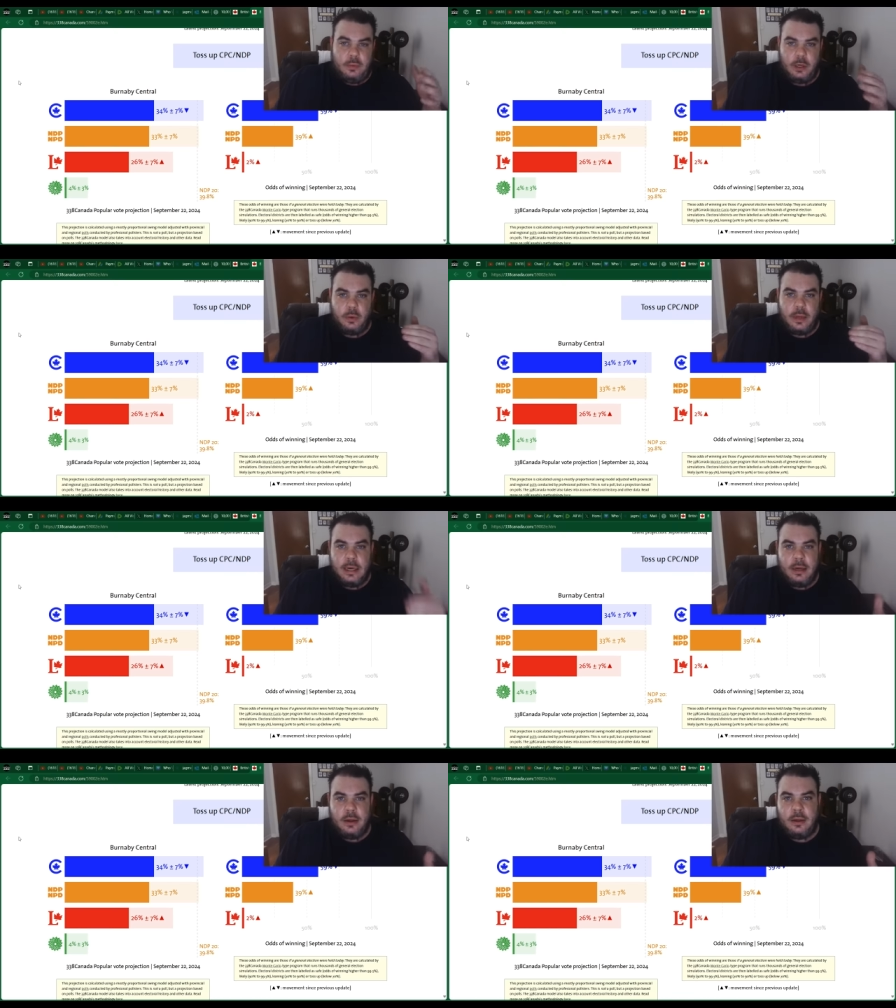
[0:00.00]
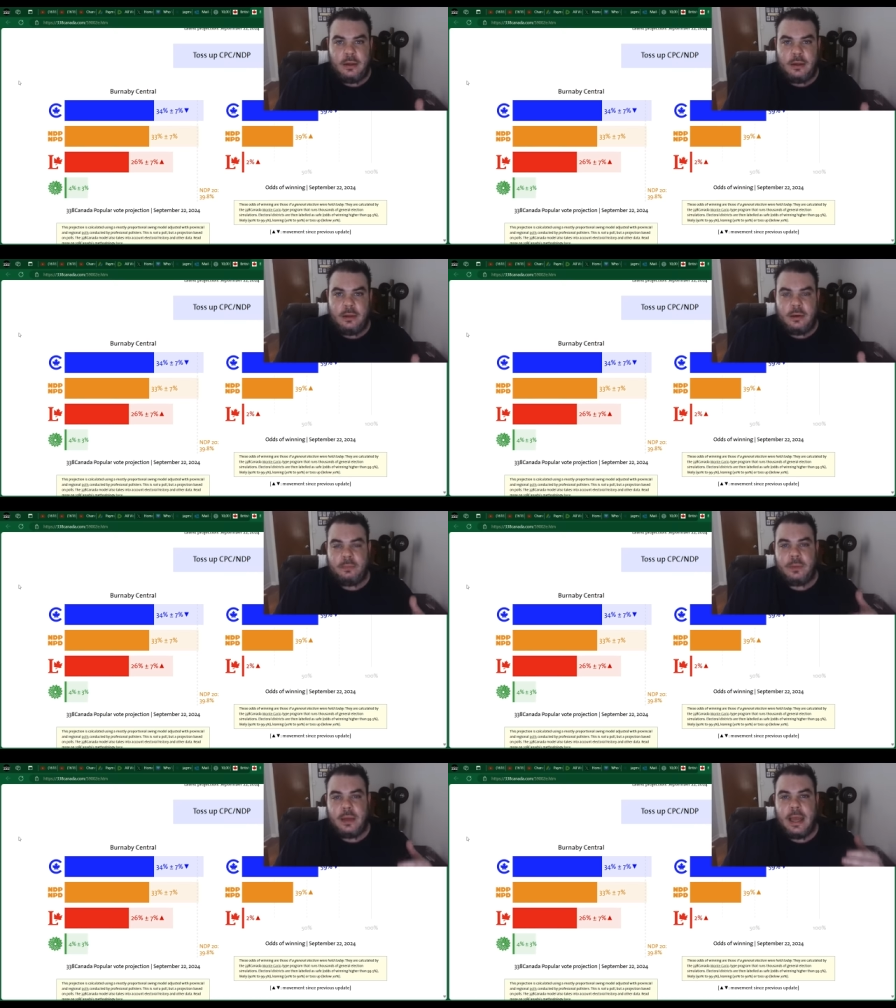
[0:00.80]
you know, getting in a, a,
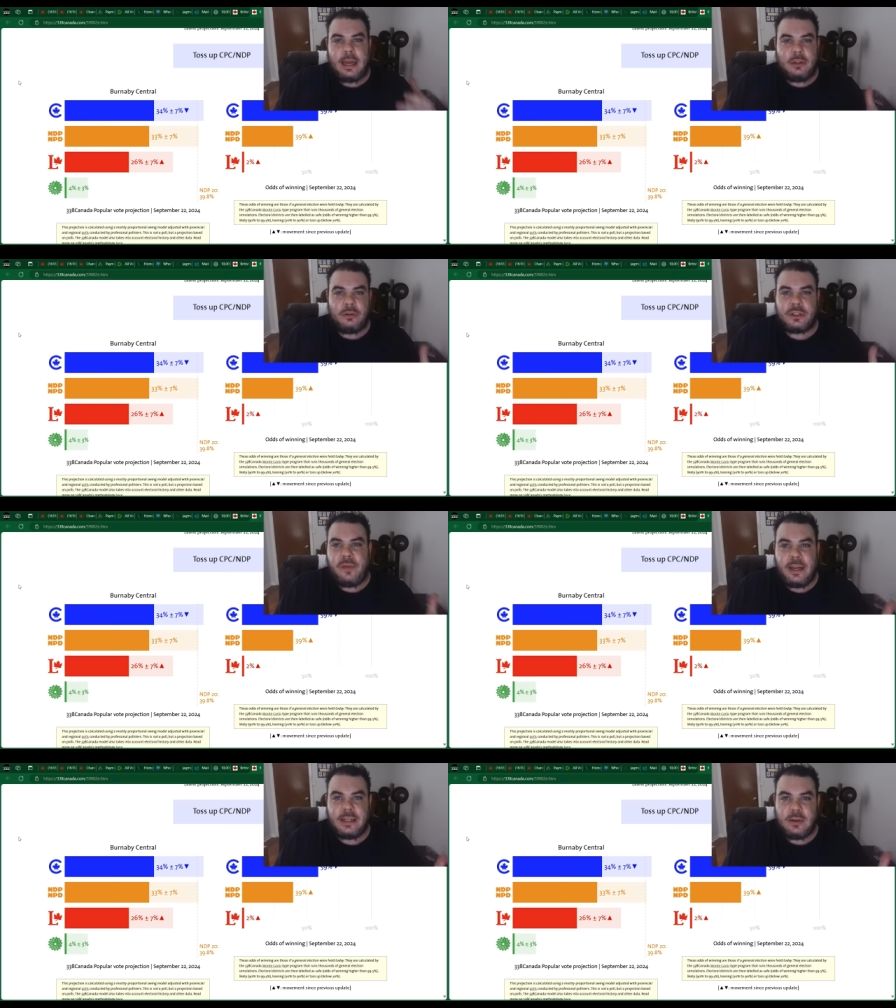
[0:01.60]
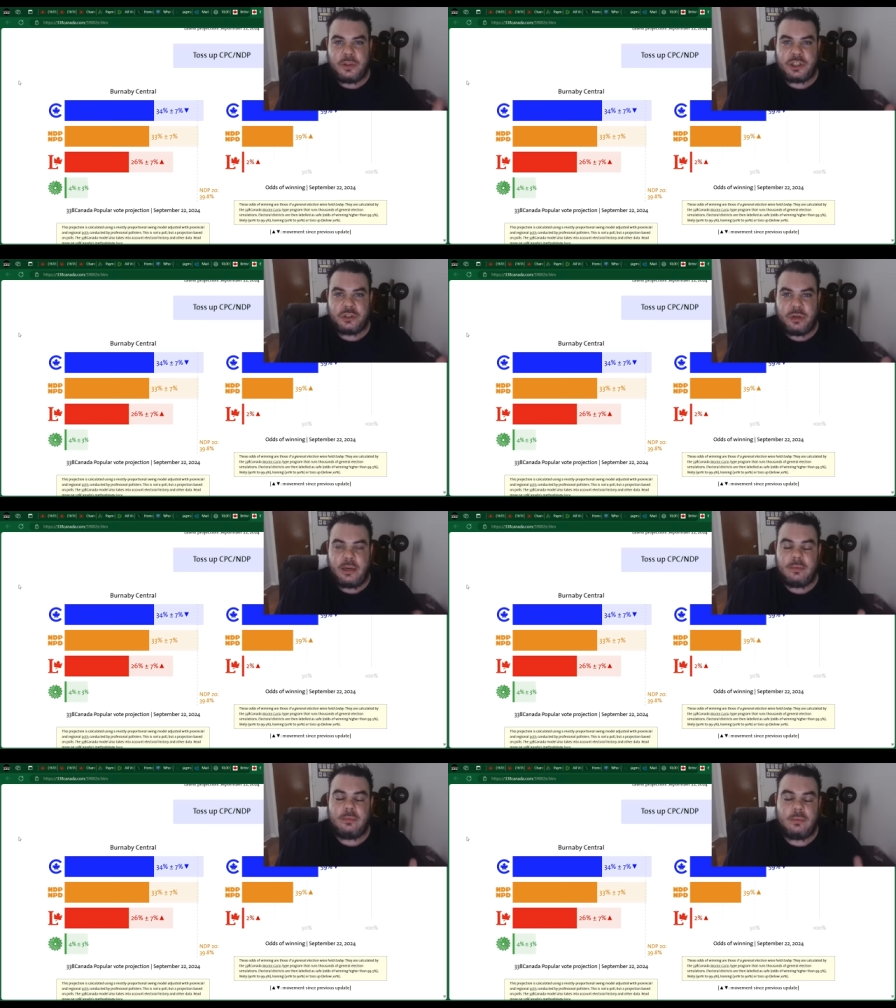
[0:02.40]
a heckler's face on the
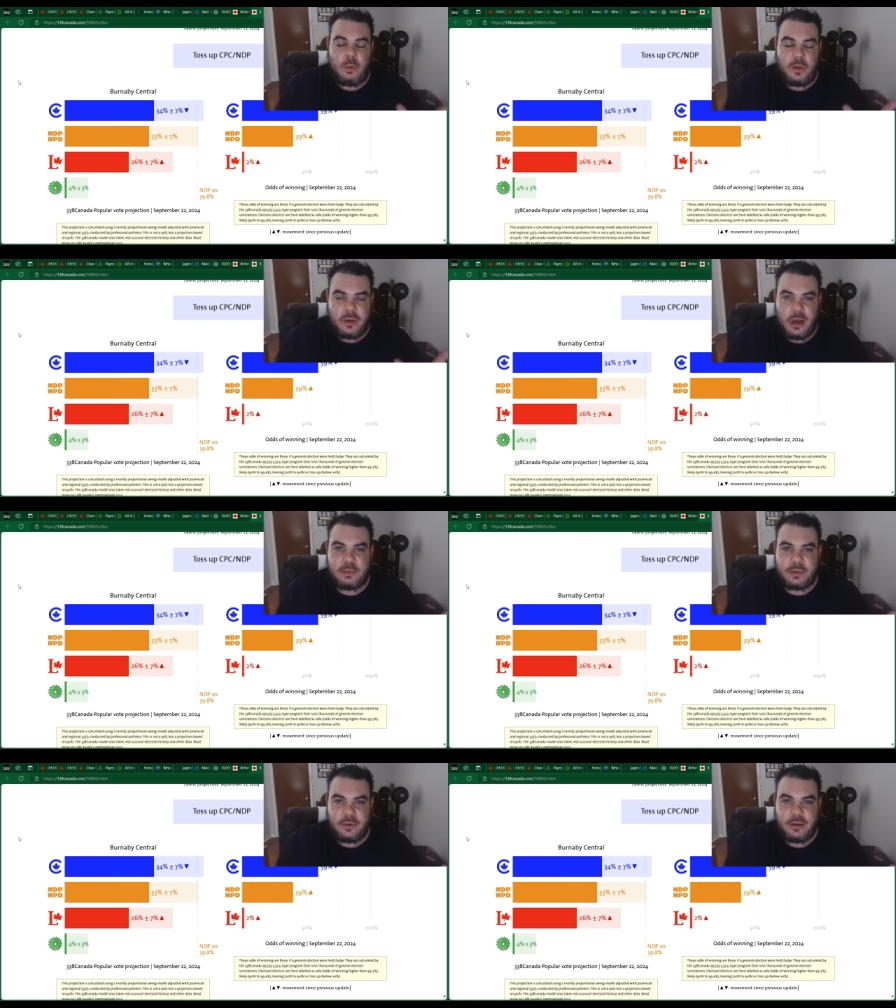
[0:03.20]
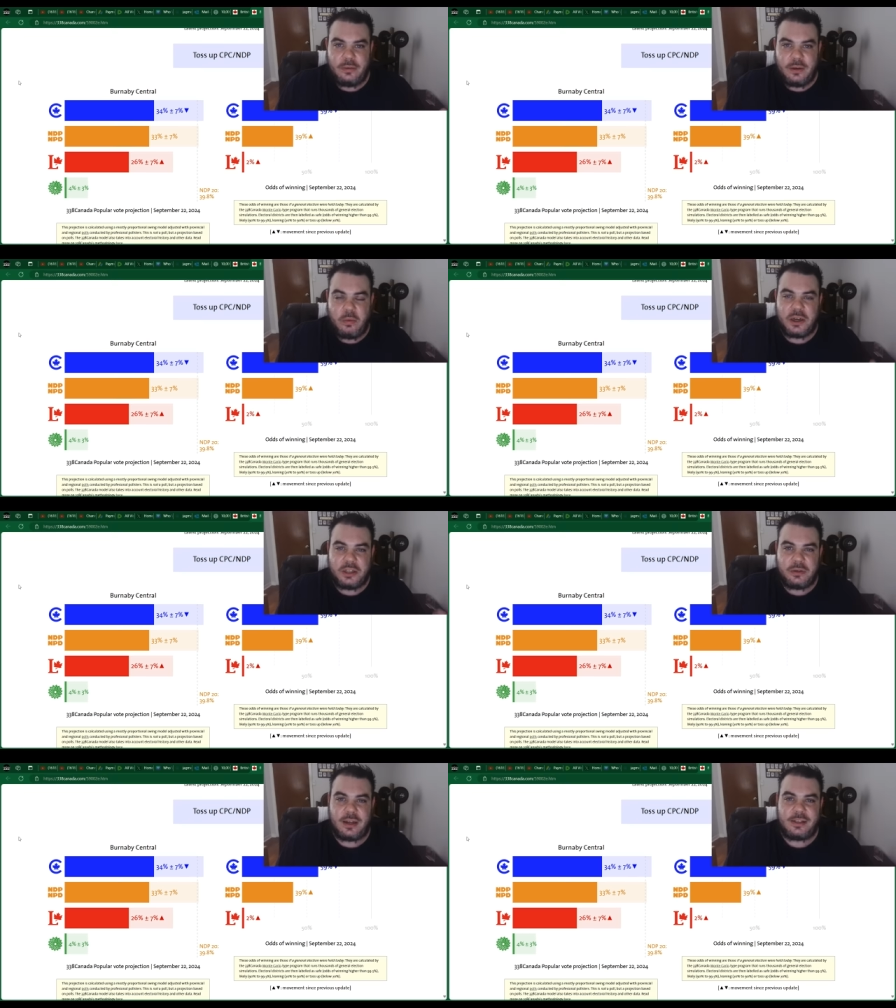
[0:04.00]
street with cops around. I want to
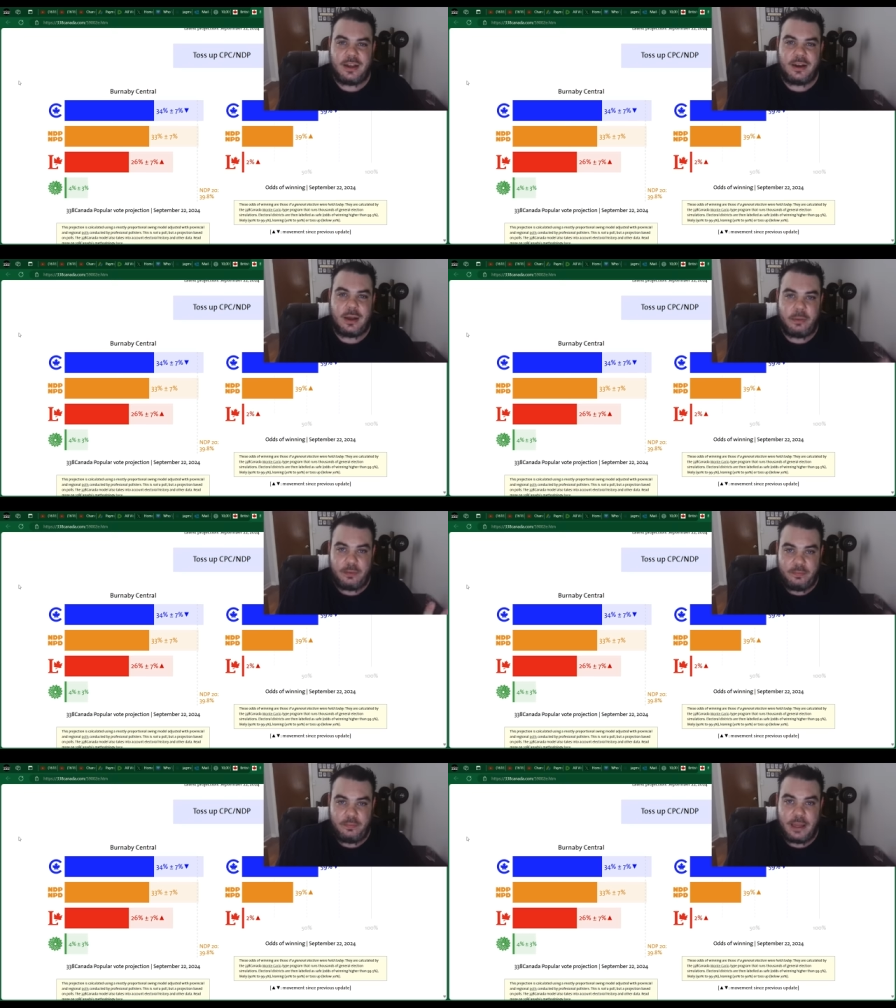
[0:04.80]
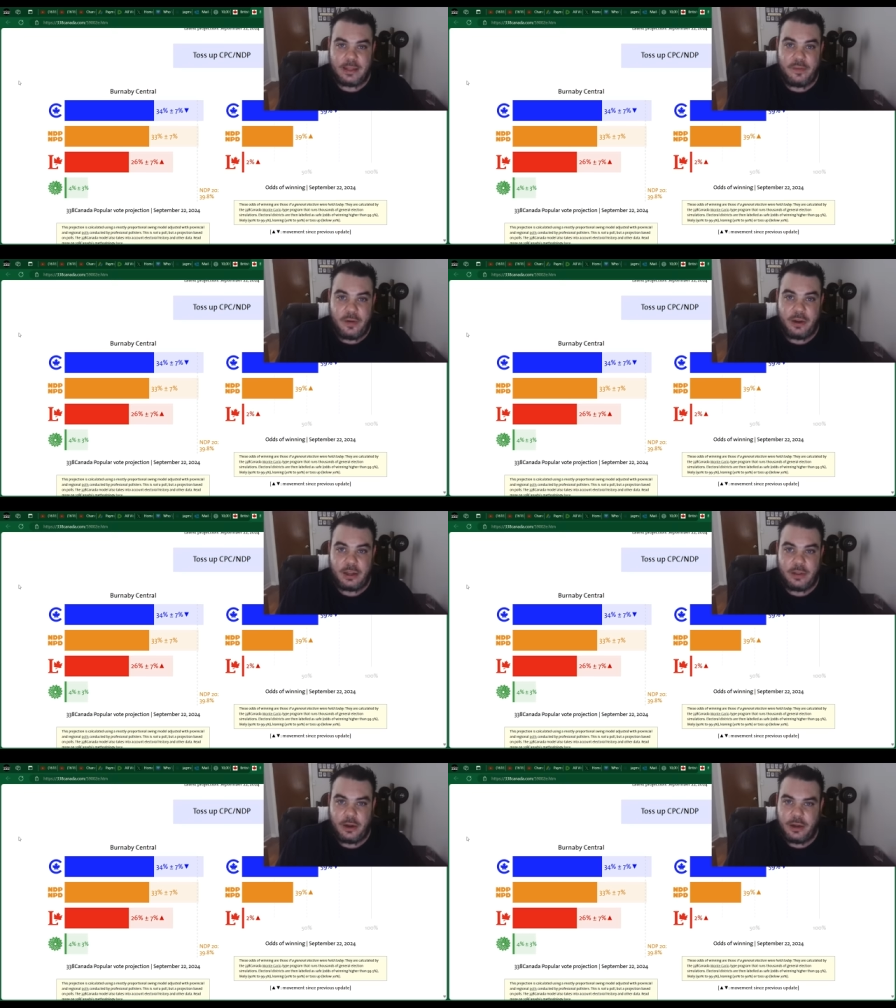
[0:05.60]
stress that. I want to make that very
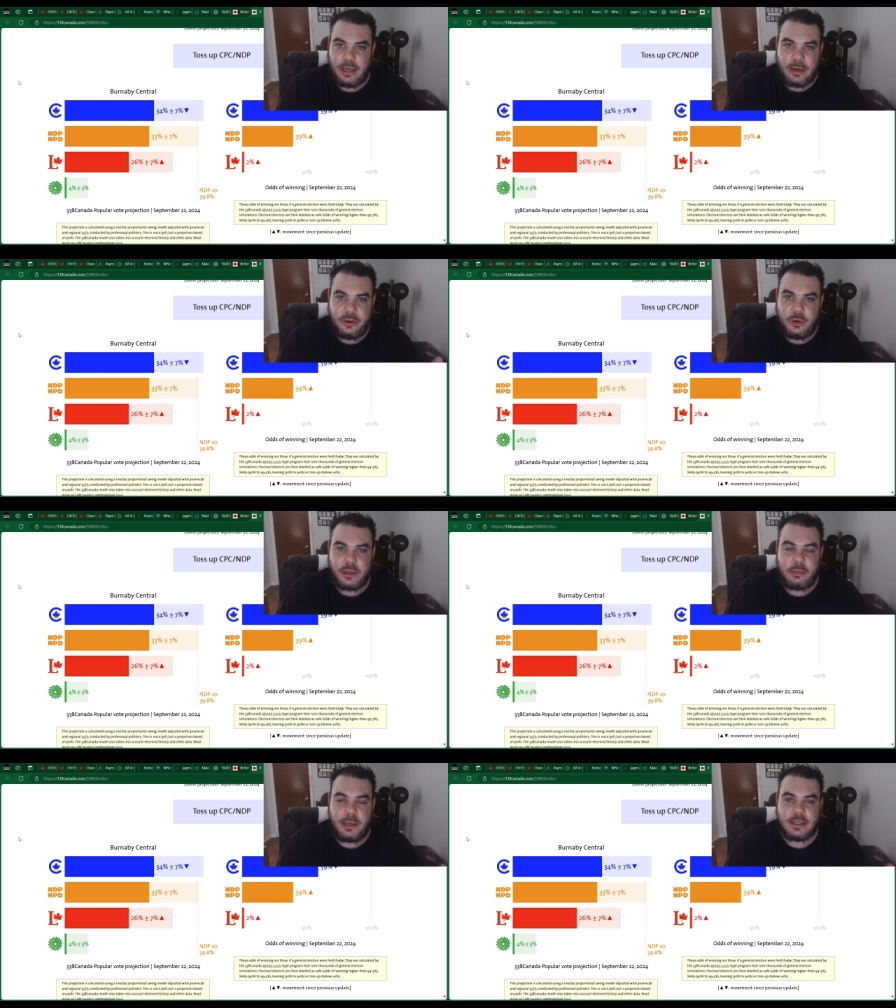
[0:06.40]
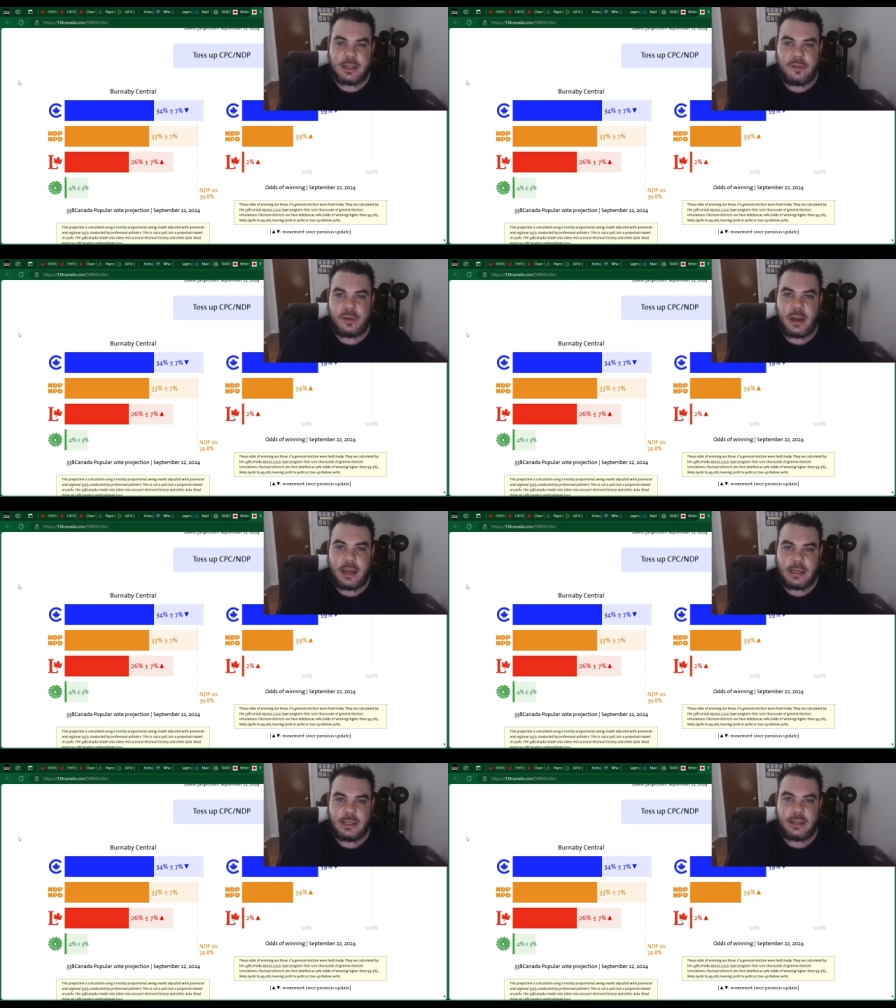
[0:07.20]
clear. He didn't do it to be a tough guy.
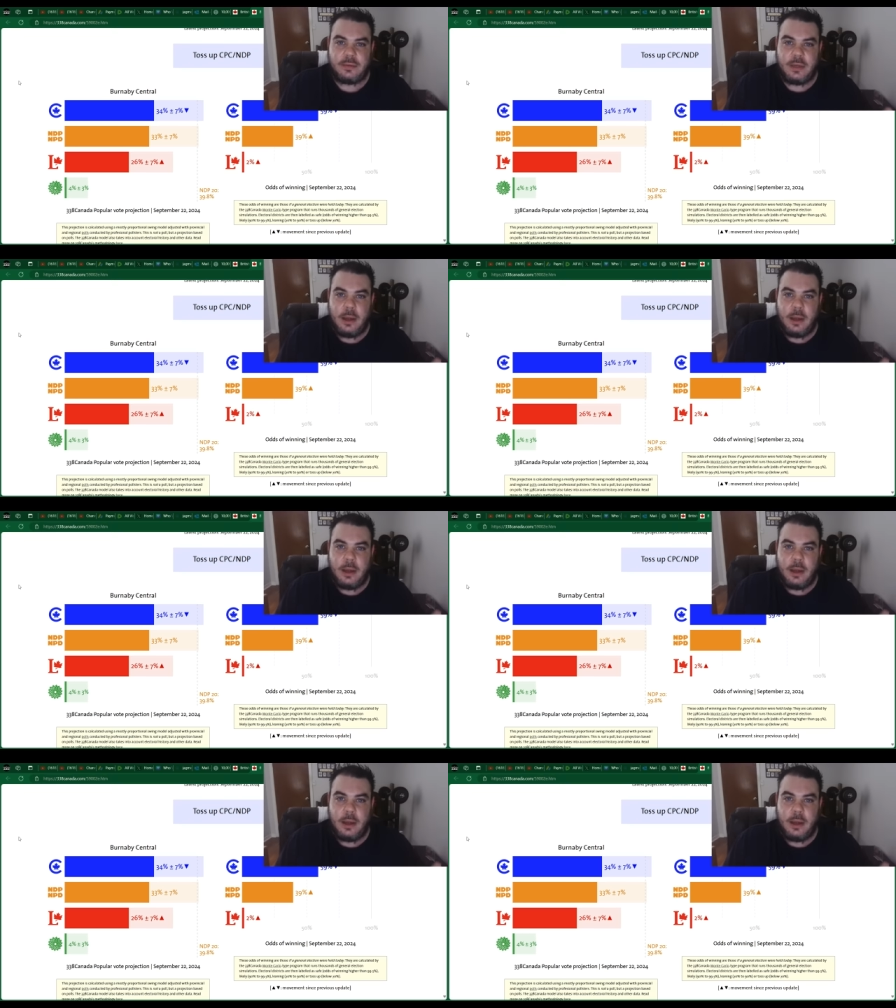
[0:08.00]
He did it